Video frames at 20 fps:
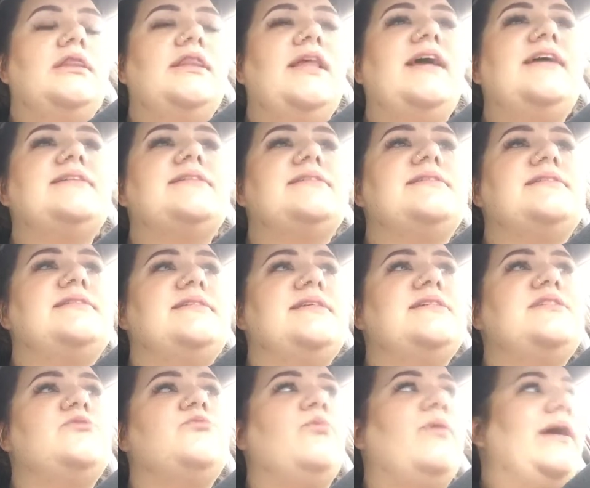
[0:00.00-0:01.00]
let
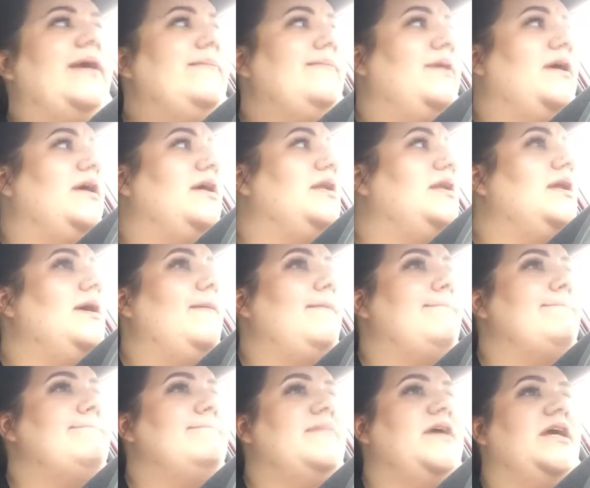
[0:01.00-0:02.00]
cis white men
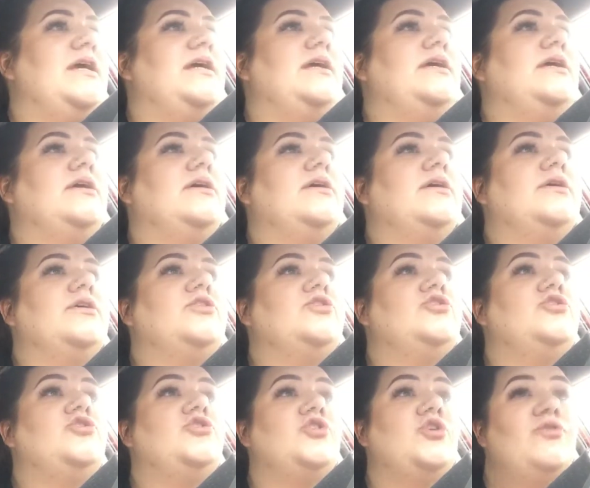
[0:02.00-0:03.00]
make
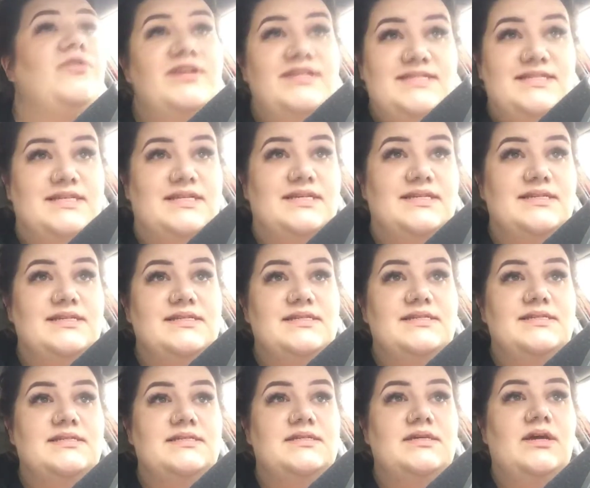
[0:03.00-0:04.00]

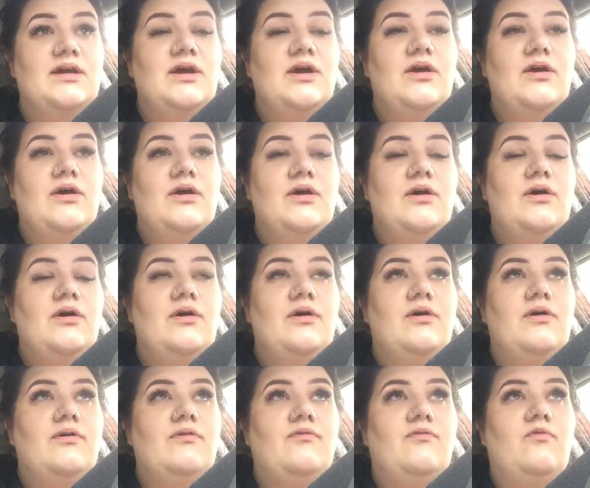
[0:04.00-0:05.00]
choices
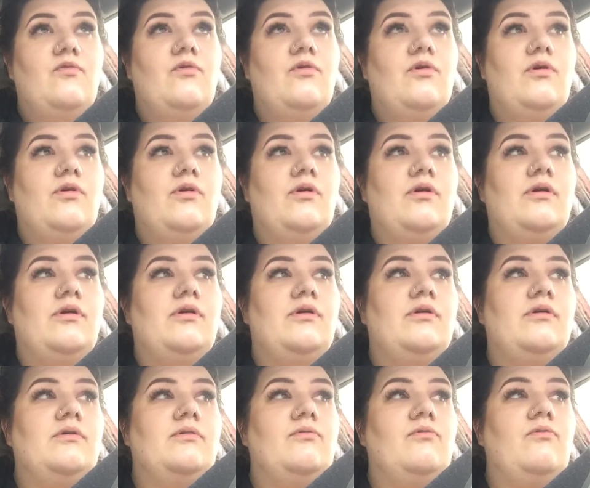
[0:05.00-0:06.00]

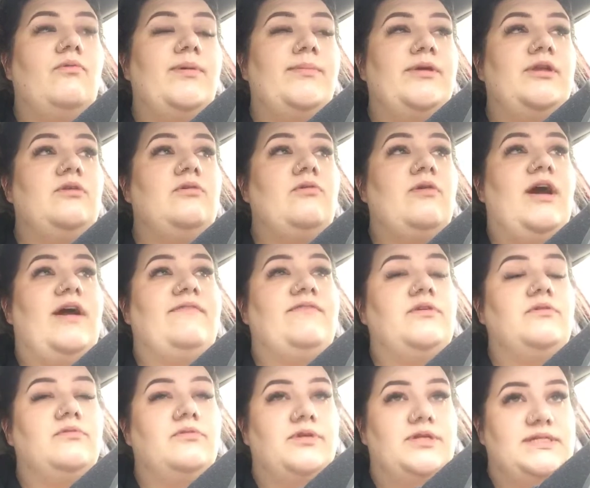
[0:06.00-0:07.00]
for women who have
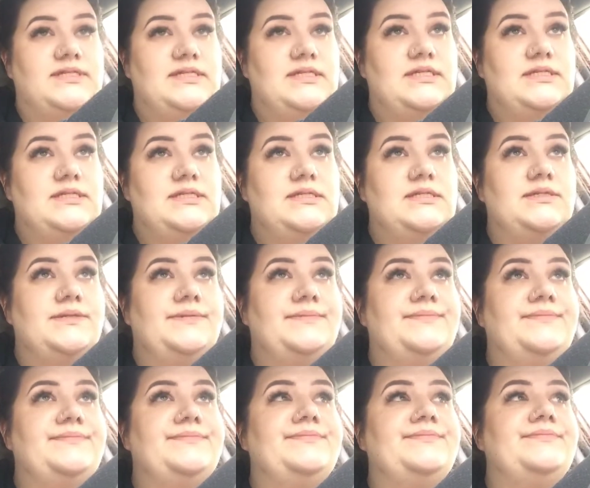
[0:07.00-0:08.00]
uteruses
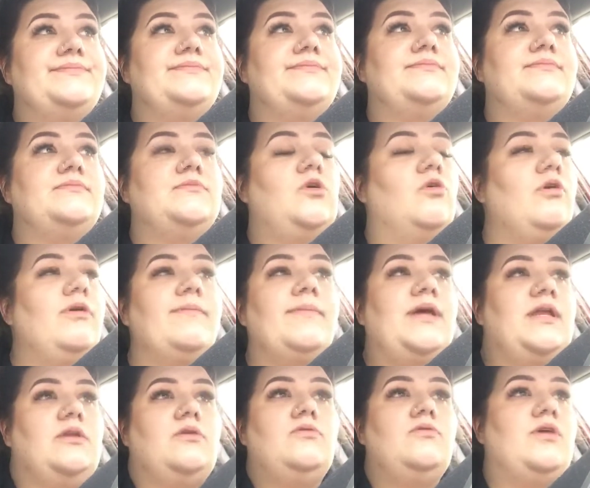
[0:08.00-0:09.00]
or
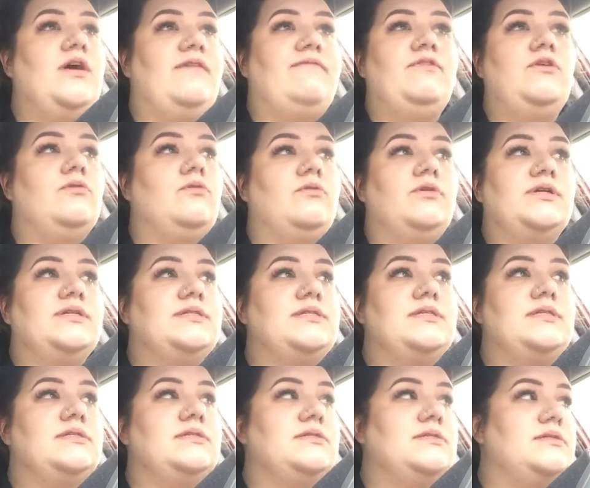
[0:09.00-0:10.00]
men who have
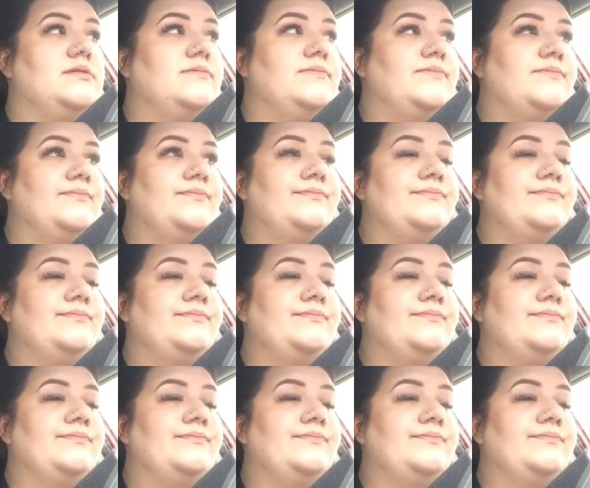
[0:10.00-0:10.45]
uteruses.